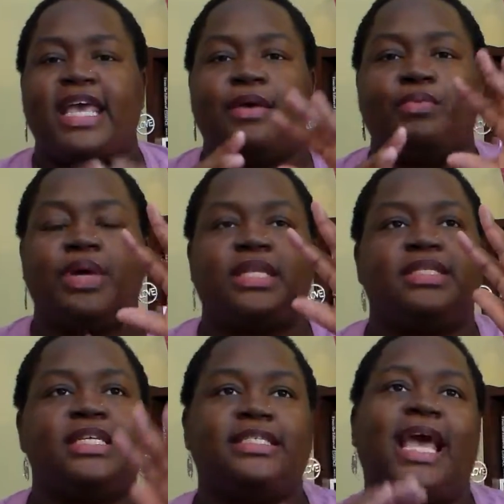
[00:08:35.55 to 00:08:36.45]
It
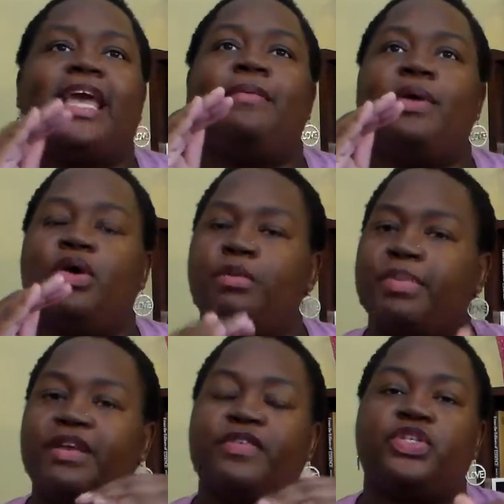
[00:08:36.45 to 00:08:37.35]
did take me on a
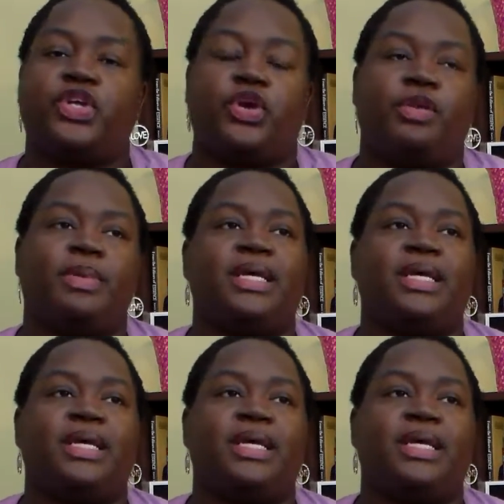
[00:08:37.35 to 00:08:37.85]
bit of a journey,